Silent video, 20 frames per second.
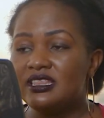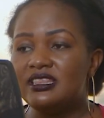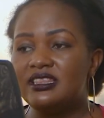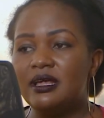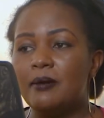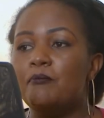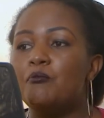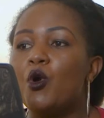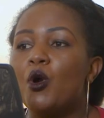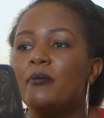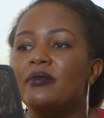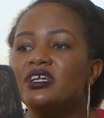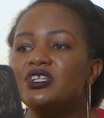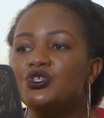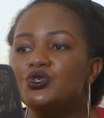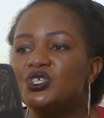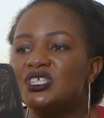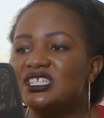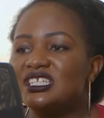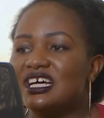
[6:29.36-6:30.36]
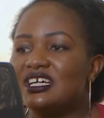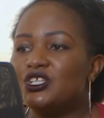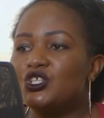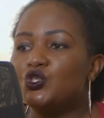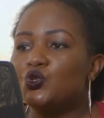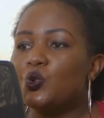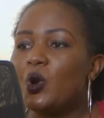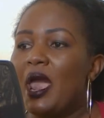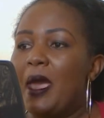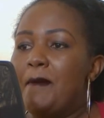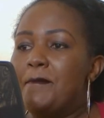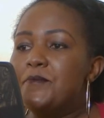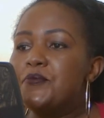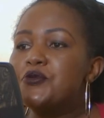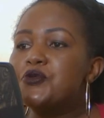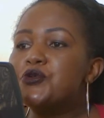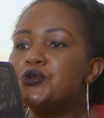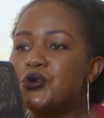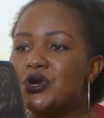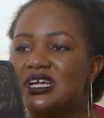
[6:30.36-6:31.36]
The moment you start to
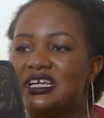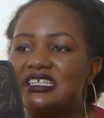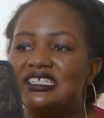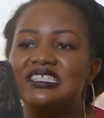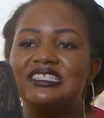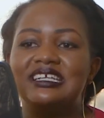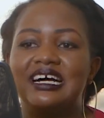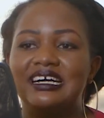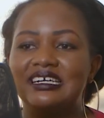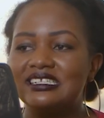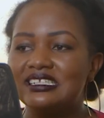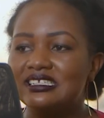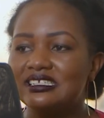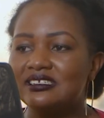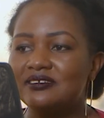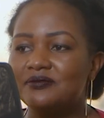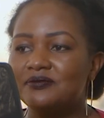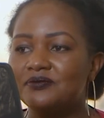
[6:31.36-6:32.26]
embrace that,